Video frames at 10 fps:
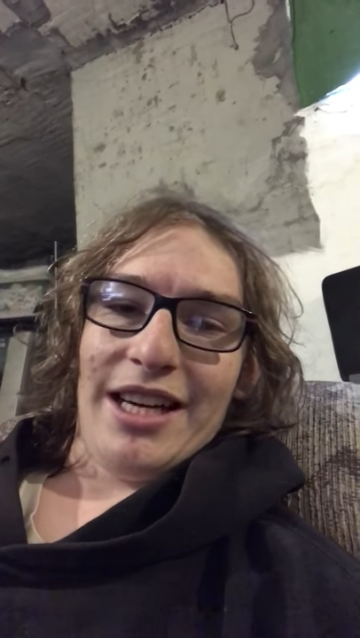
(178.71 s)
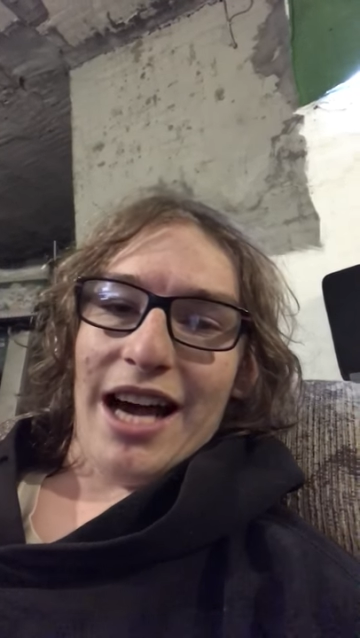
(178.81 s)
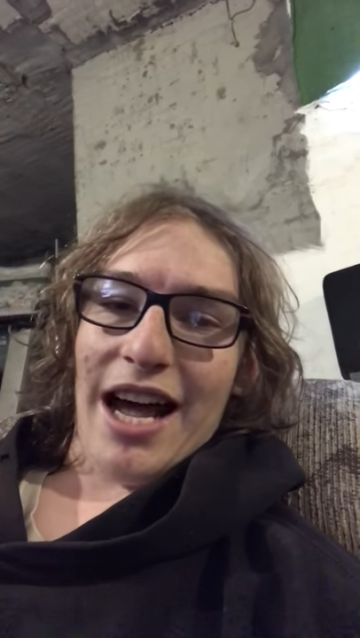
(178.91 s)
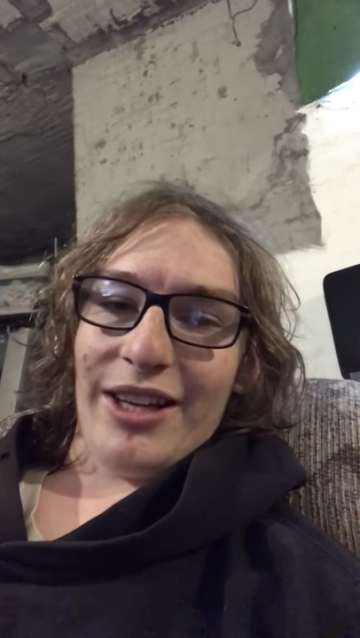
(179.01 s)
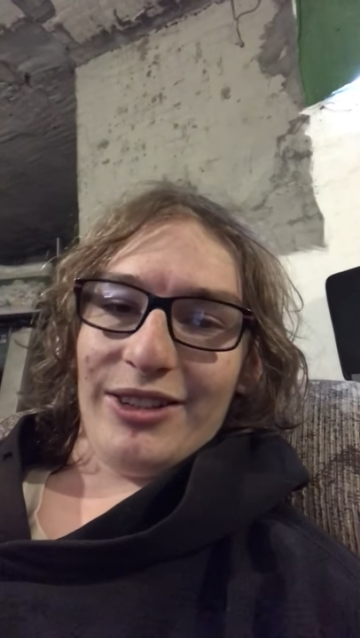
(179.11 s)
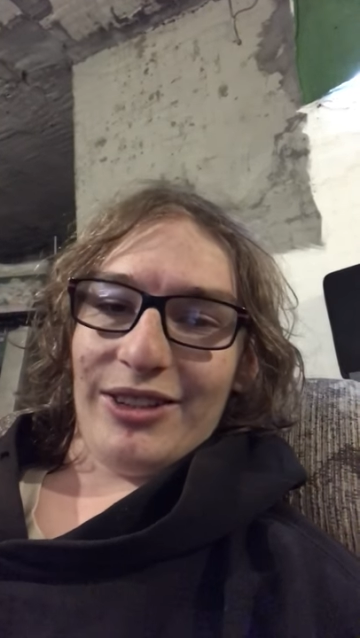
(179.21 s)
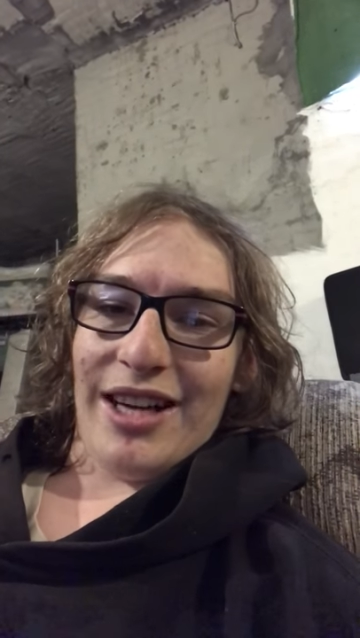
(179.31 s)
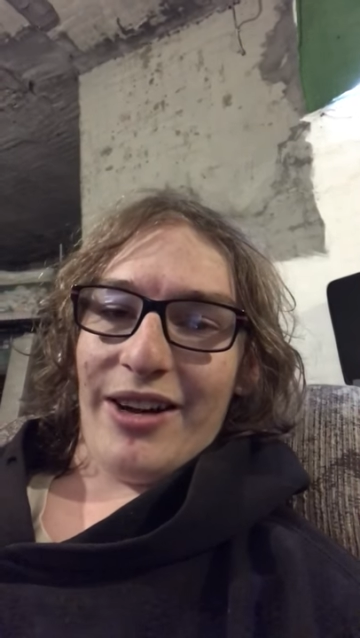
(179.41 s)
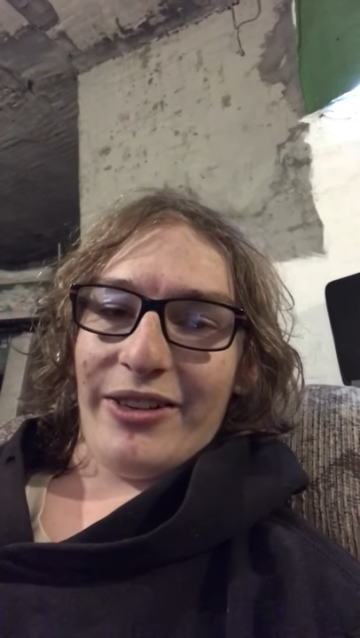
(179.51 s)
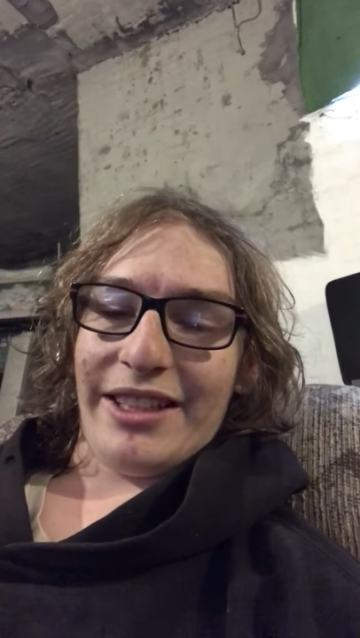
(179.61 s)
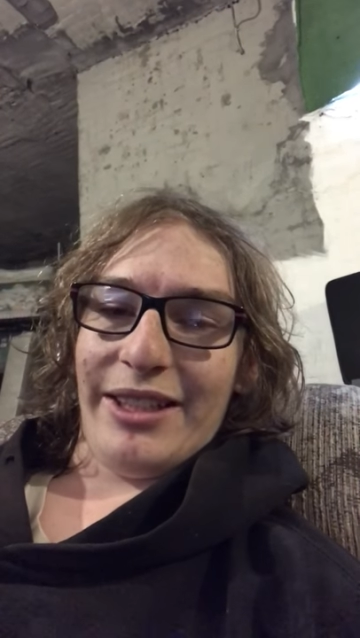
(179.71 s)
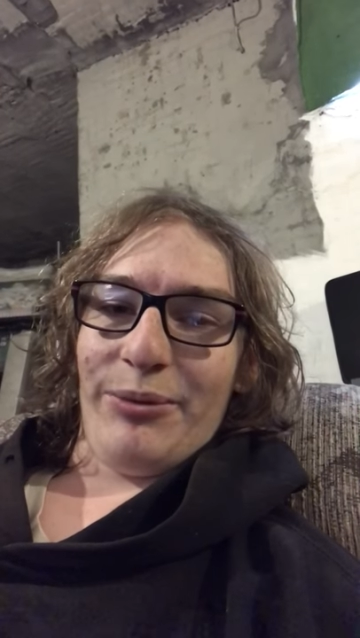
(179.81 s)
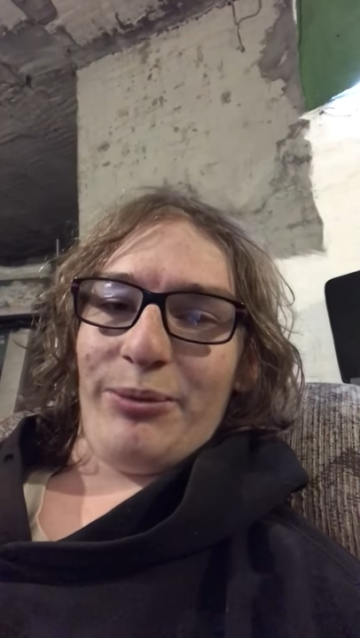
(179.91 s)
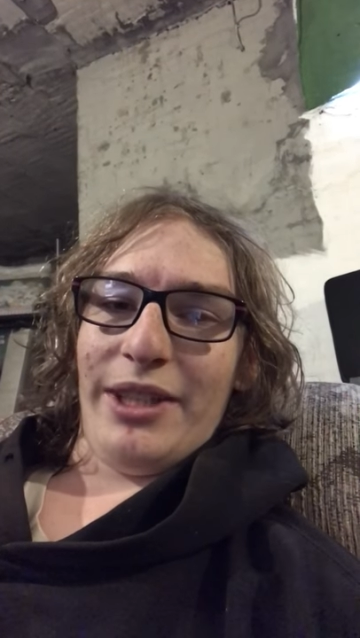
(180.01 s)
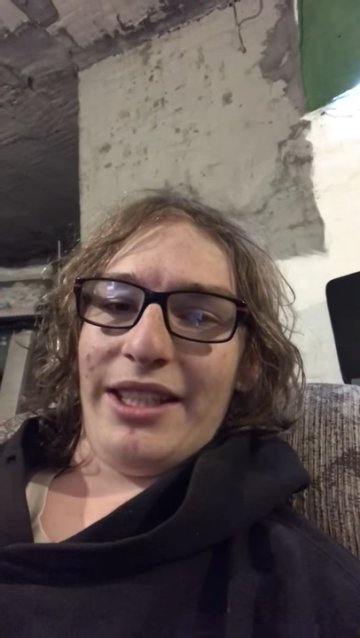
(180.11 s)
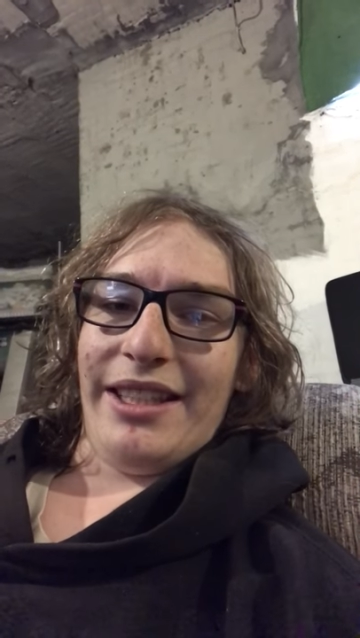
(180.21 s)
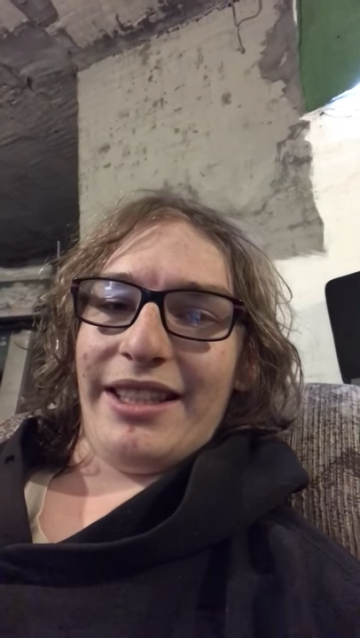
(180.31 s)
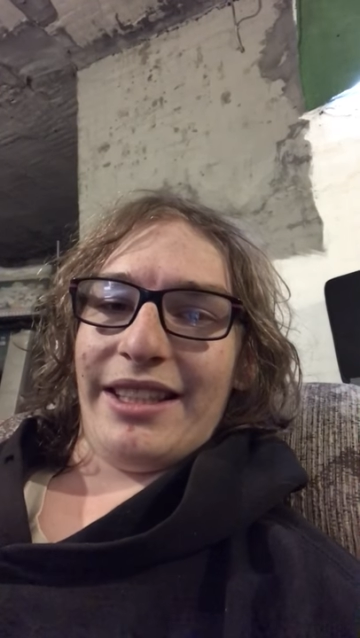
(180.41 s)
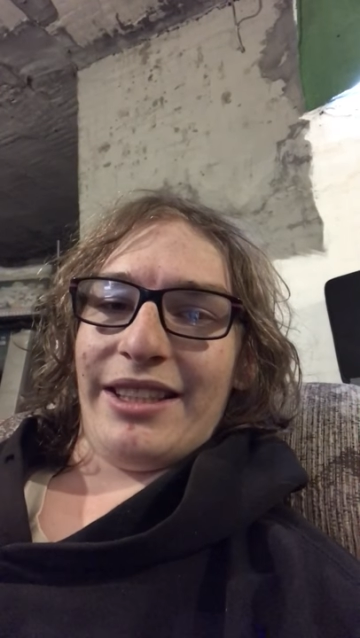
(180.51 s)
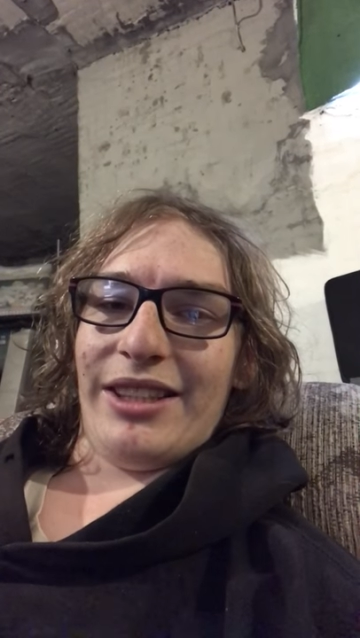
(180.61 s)
I don't know how I'm gonna be
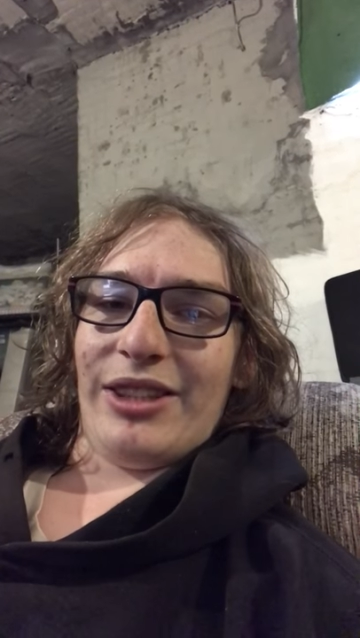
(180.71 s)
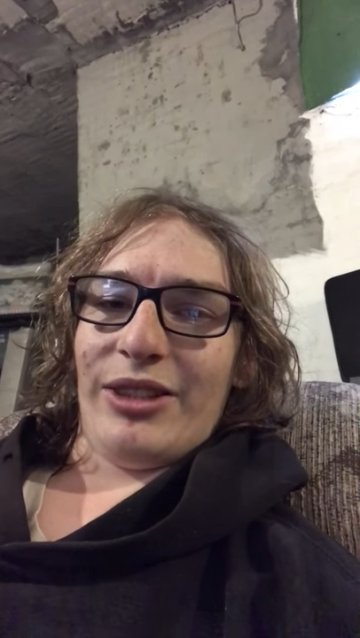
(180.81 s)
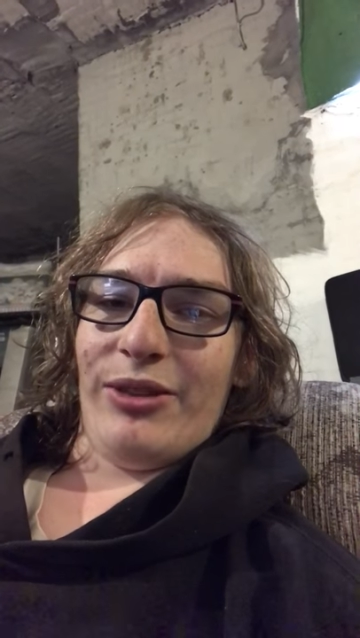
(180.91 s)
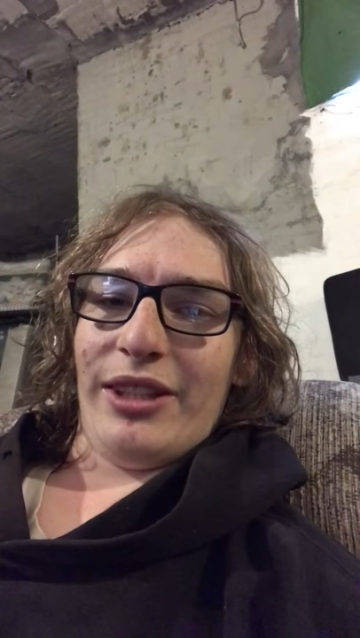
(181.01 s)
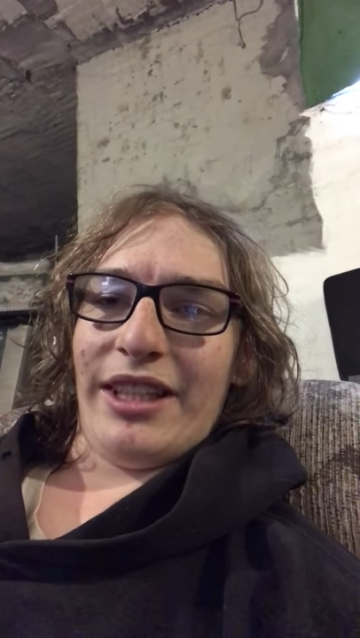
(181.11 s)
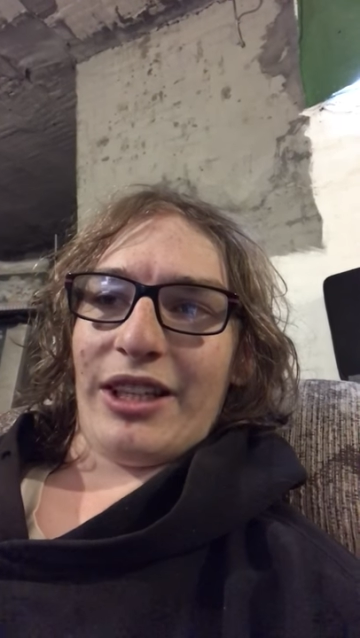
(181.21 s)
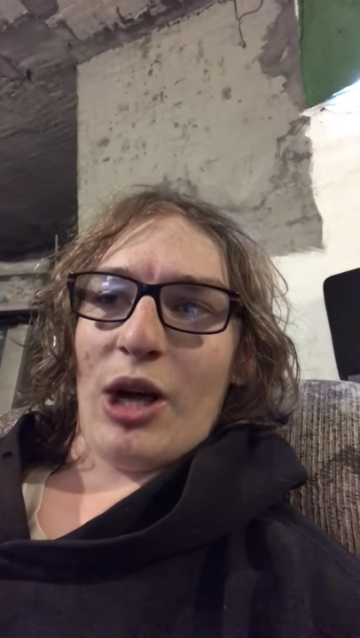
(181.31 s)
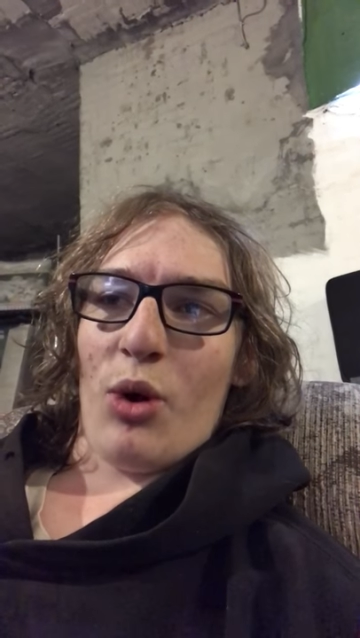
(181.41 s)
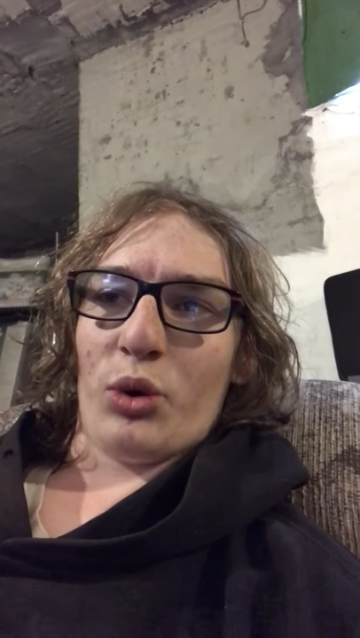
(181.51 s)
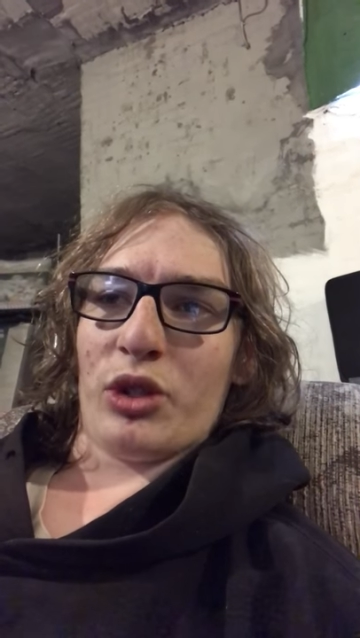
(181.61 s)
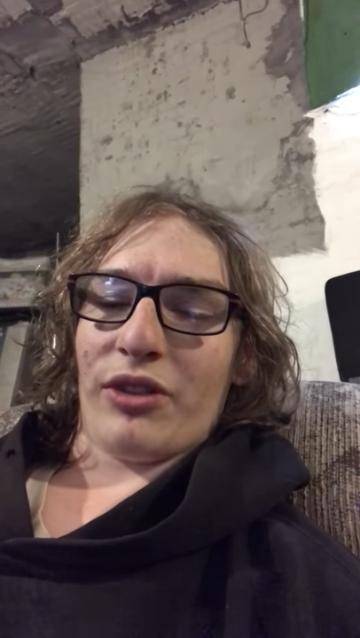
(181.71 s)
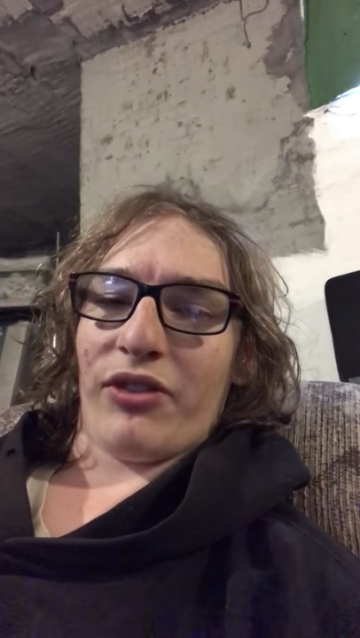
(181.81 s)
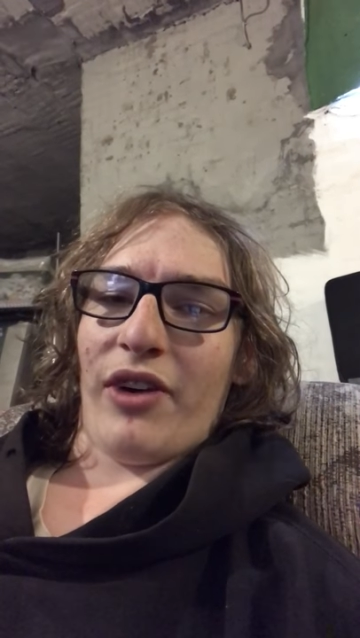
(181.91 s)
doing the ghost or